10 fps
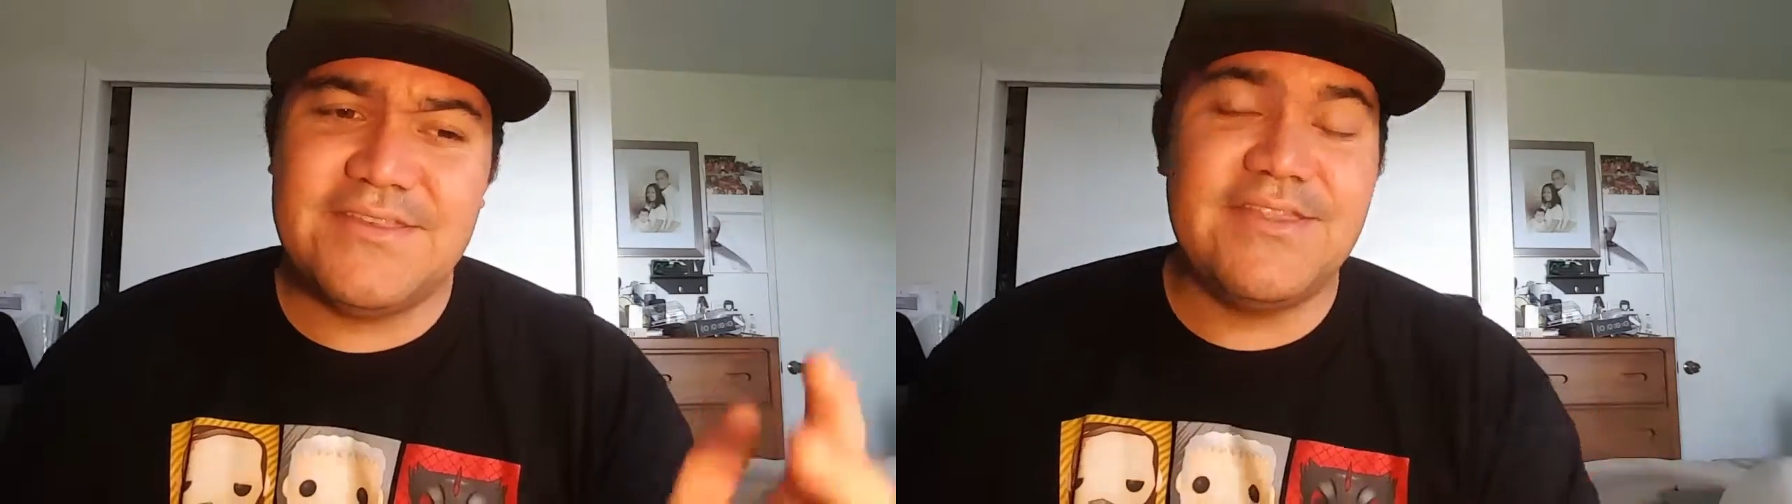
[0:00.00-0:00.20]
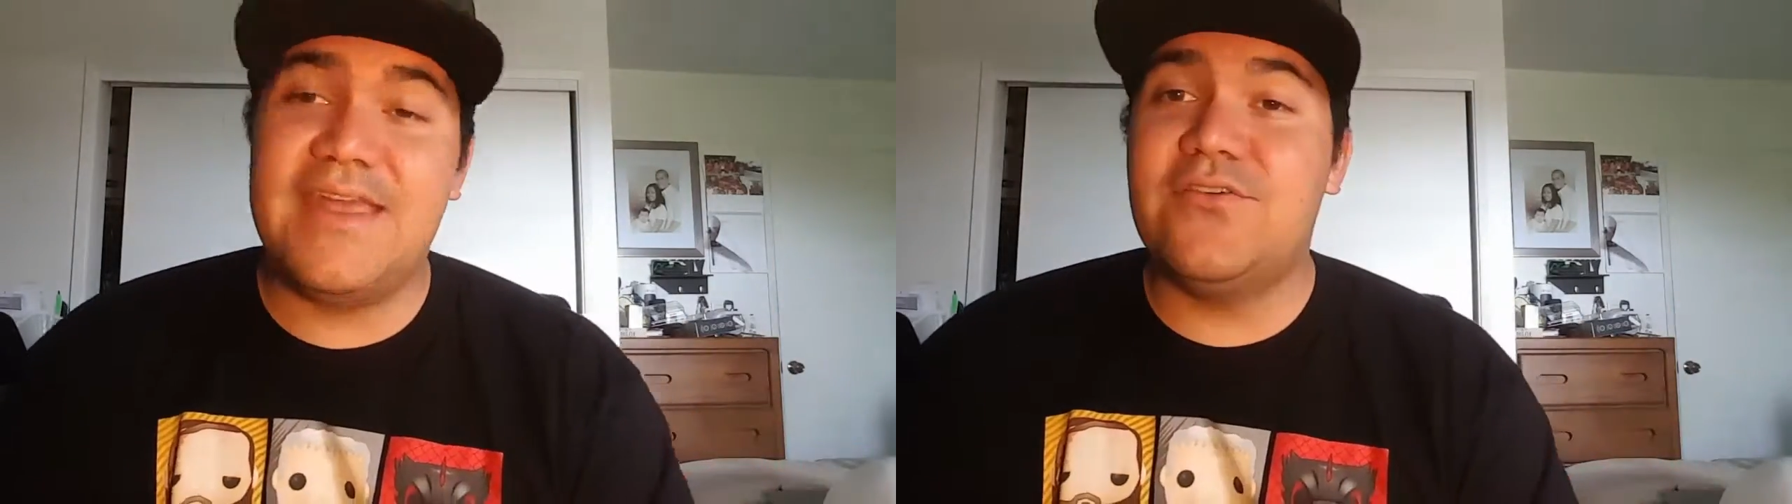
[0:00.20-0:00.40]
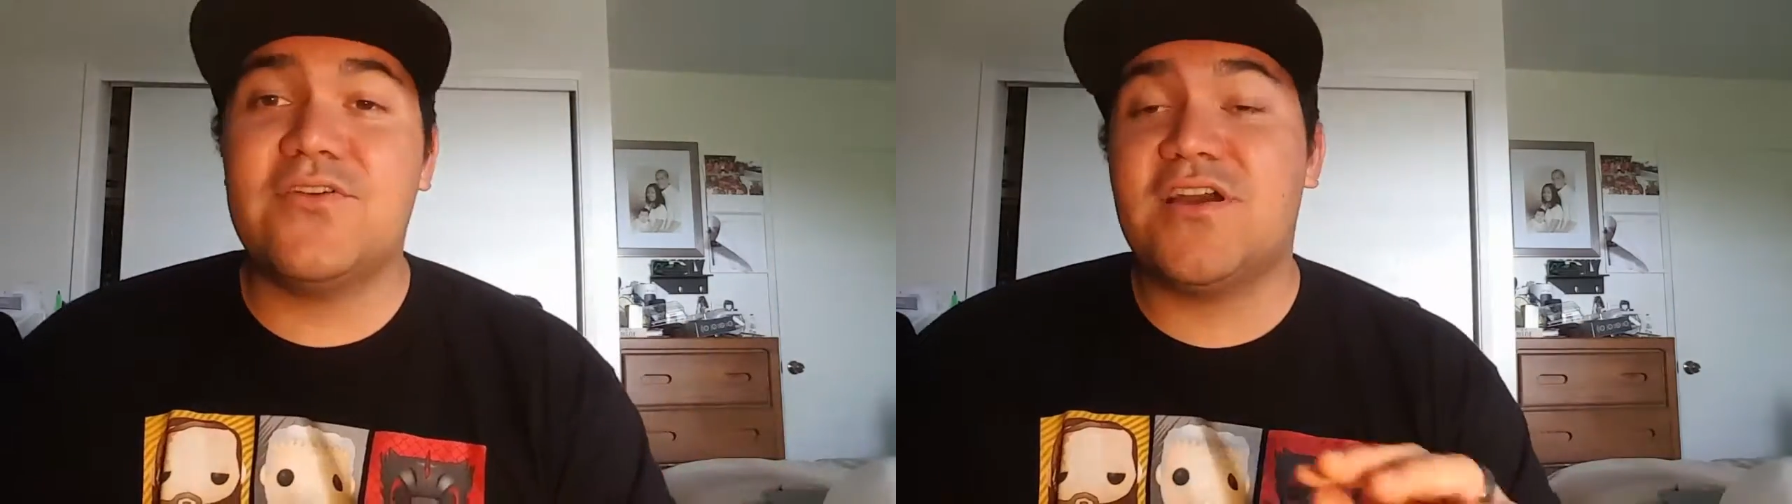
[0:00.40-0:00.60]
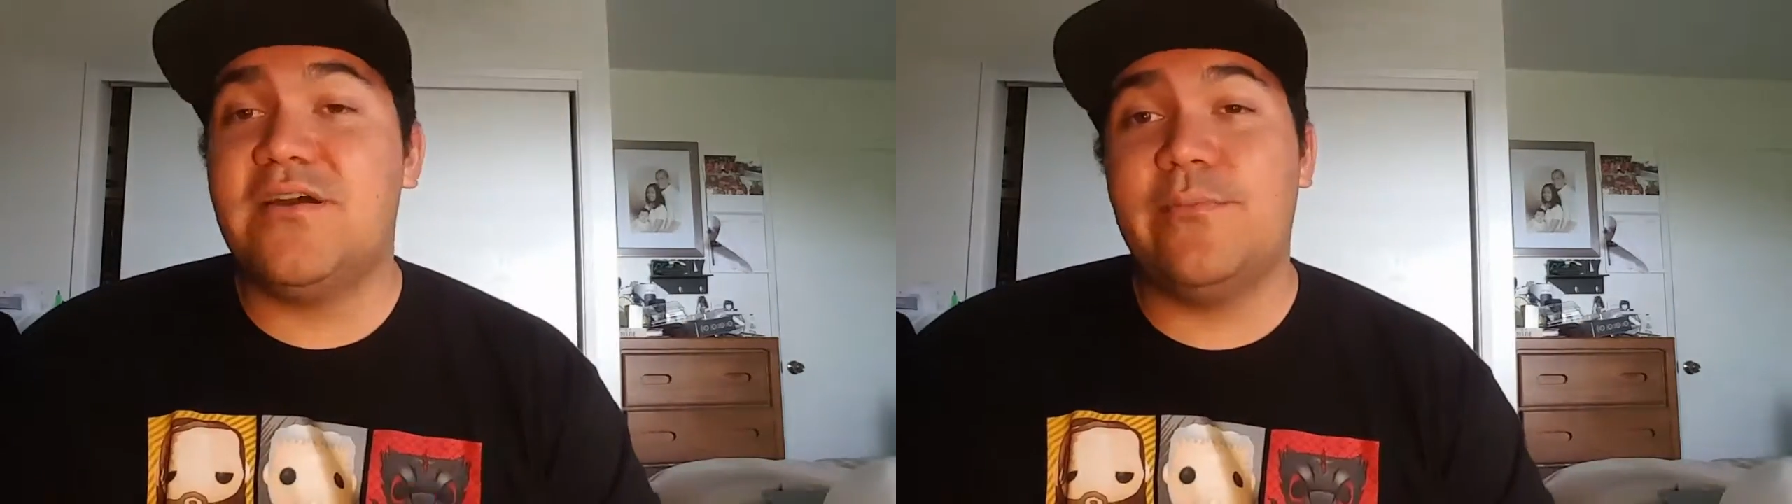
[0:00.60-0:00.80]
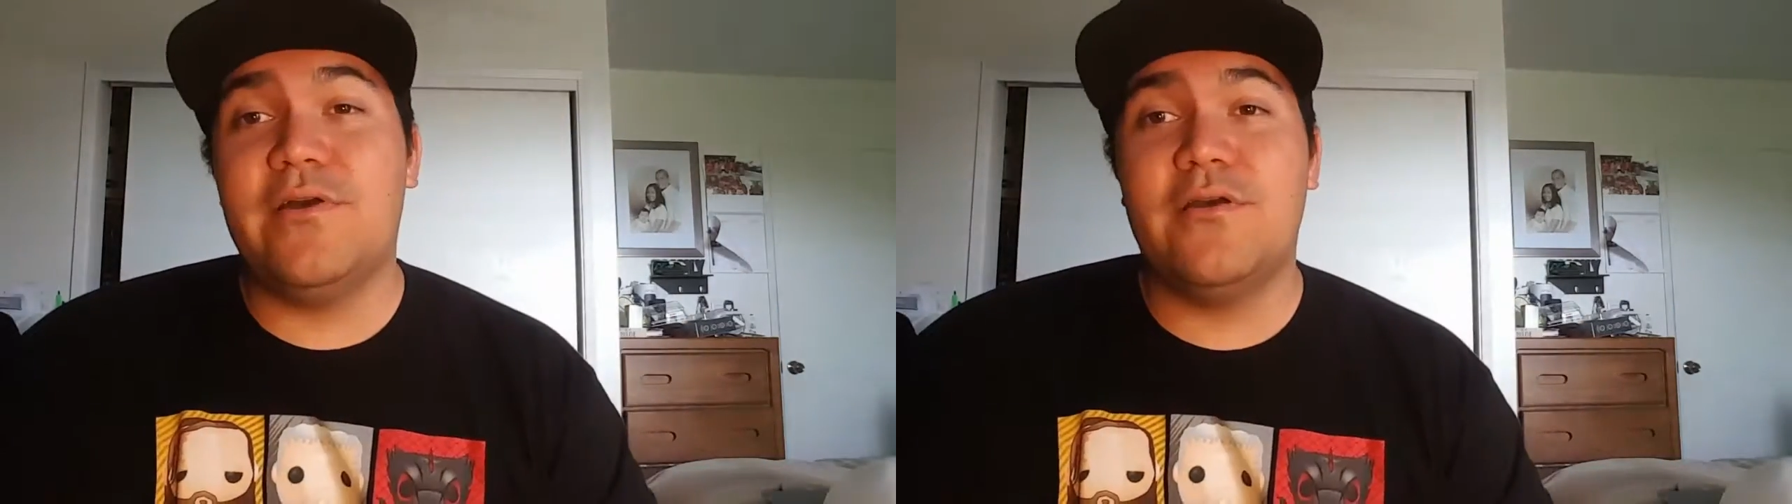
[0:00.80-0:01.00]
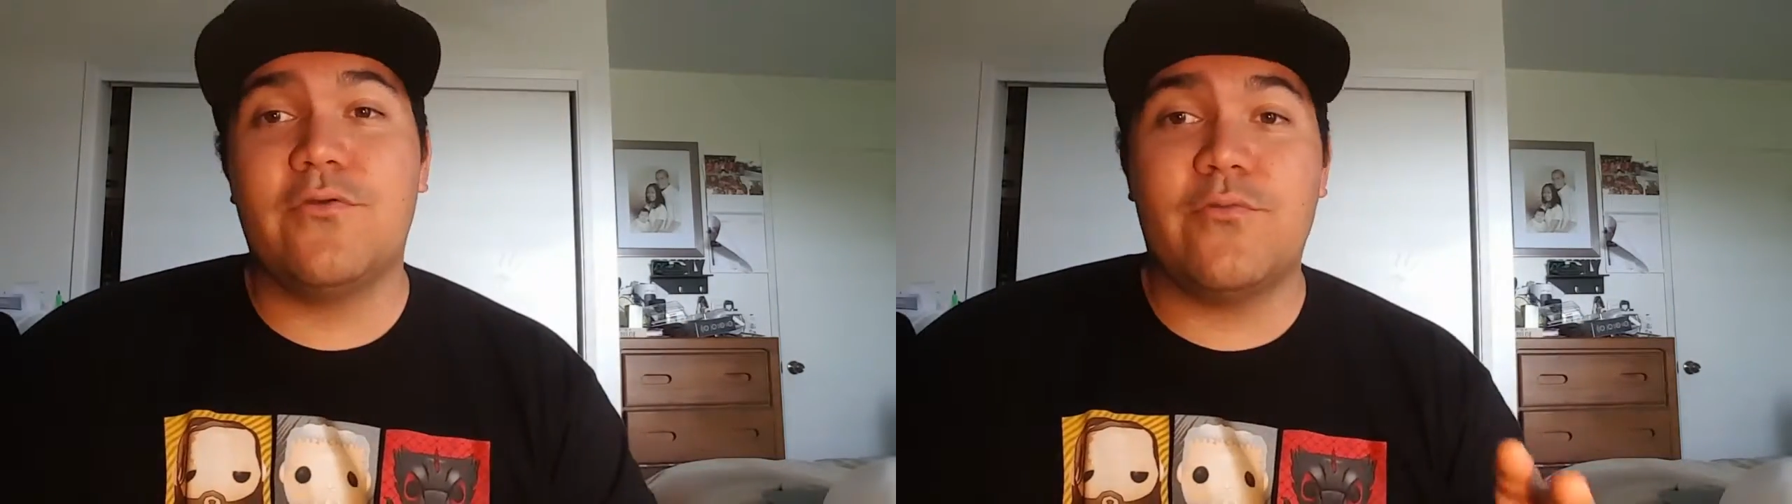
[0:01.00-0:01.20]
they don't come